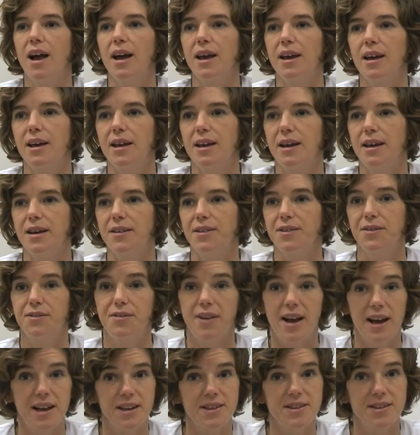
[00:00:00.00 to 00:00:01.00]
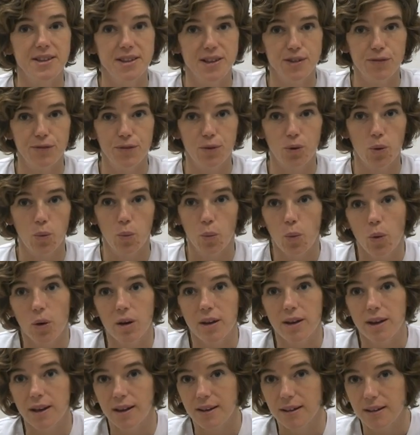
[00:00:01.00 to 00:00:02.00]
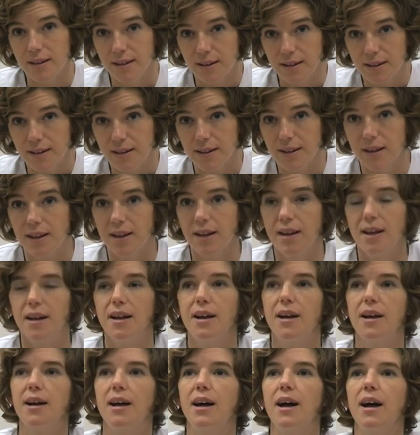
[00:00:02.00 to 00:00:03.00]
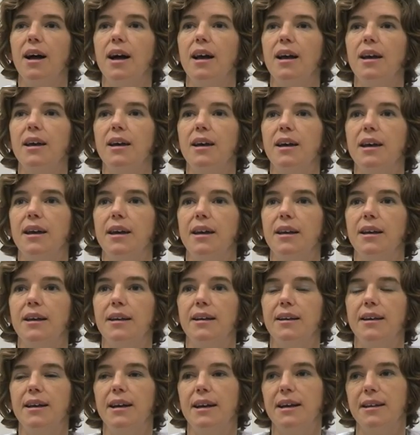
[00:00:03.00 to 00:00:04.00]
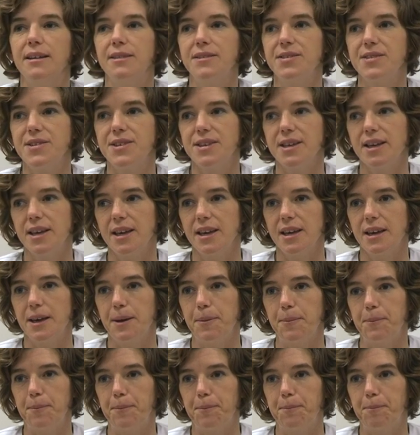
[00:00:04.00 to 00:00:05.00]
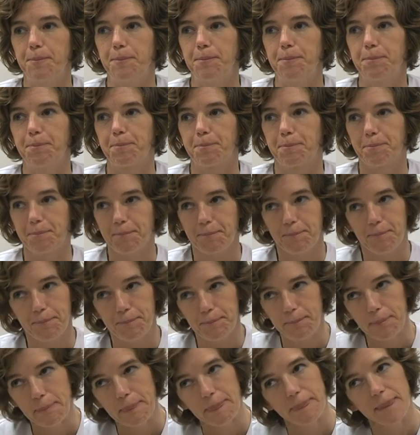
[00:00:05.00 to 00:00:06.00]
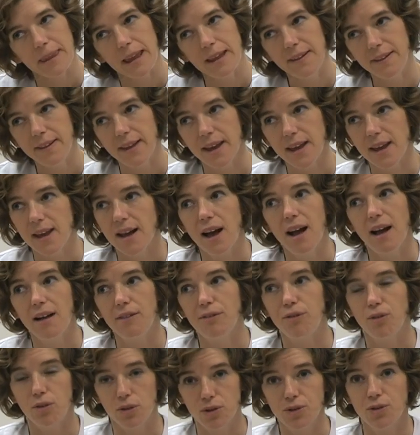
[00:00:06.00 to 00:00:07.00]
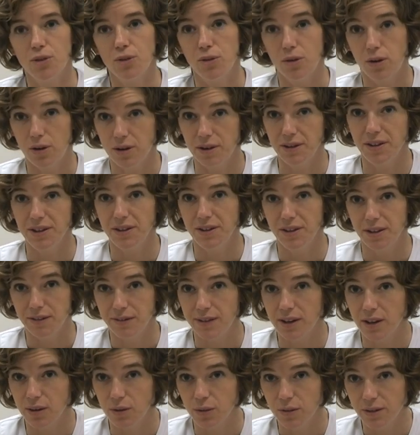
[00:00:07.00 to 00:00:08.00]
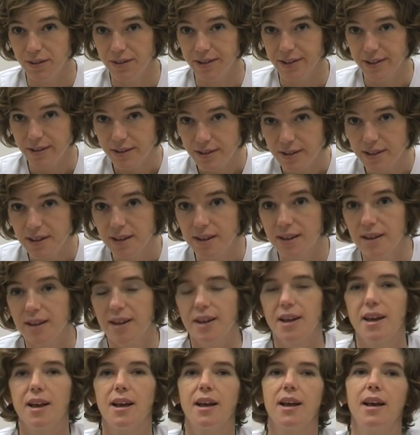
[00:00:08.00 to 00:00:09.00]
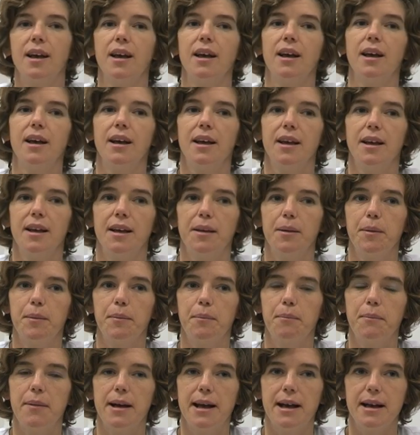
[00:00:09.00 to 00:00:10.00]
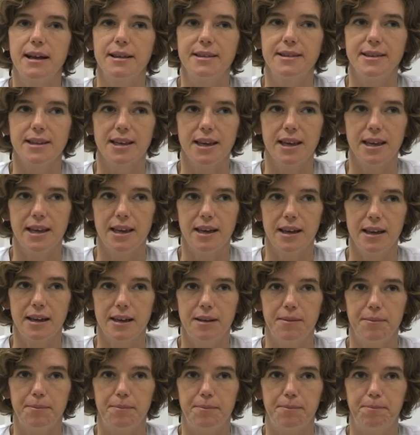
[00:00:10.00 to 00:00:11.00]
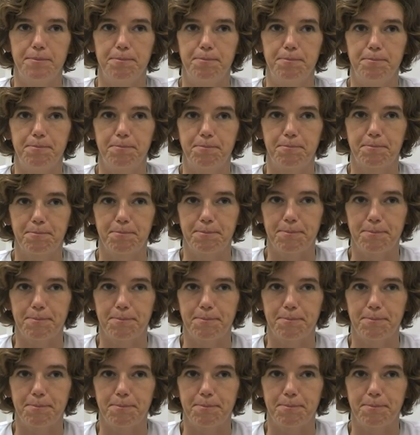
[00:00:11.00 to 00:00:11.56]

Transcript: uh, devices for walking, uh, and um, they have also learning difficulties. But um,